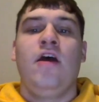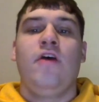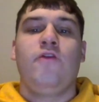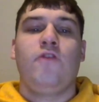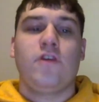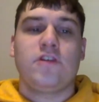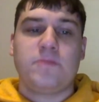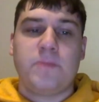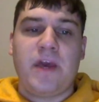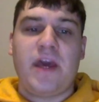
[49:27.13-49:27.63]

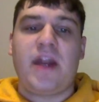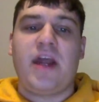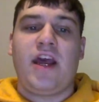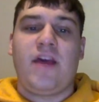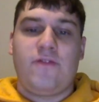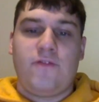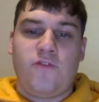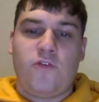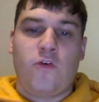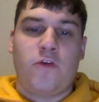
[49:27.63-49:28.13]
First Man I
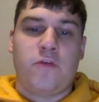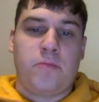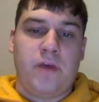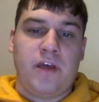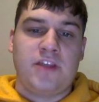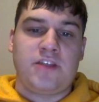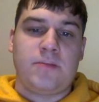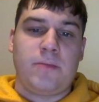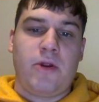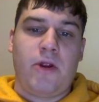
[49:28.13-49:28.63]
have in 4th
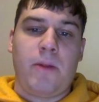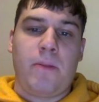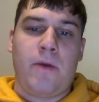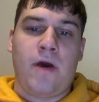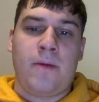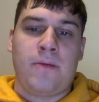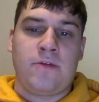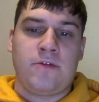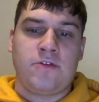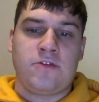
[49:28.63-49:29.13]
place, and Mary
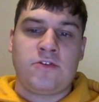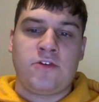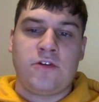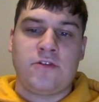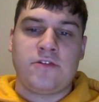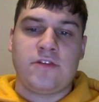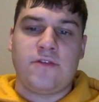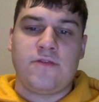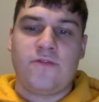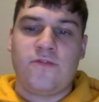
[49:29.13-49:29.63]
Poppins
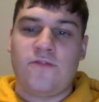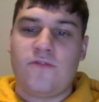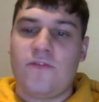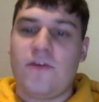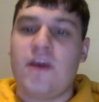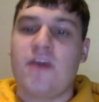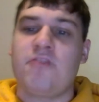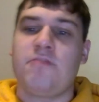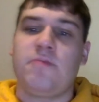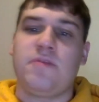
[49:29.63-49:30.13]
Returns in
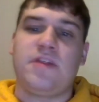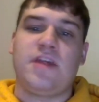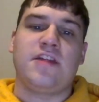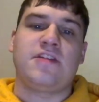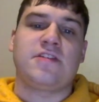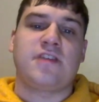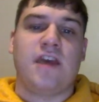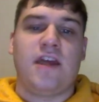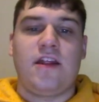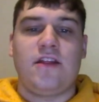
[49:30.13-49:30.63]
5th, but
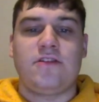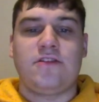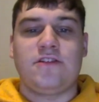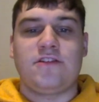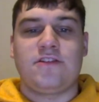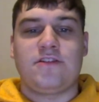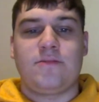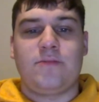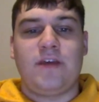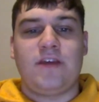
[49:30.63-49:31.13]
that's kind of
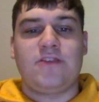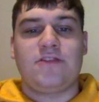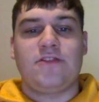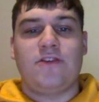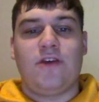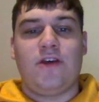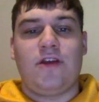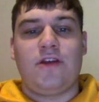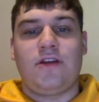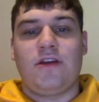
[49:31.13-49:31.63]
just based
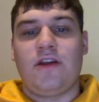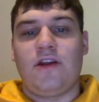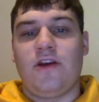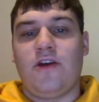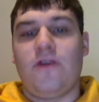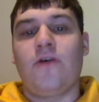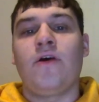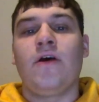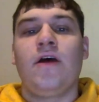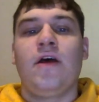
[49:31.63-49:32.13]
on,
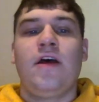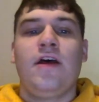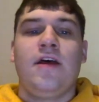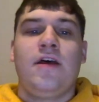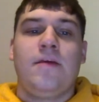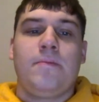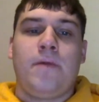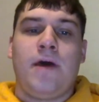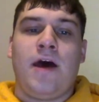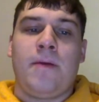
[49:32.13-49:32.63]

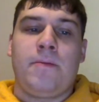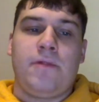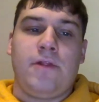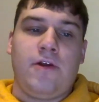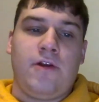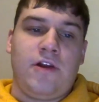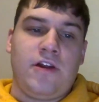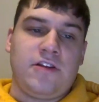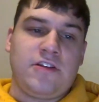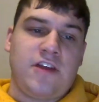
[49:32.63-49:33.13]

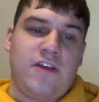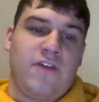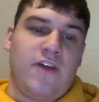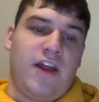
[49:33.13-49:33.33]
popularity and stuff.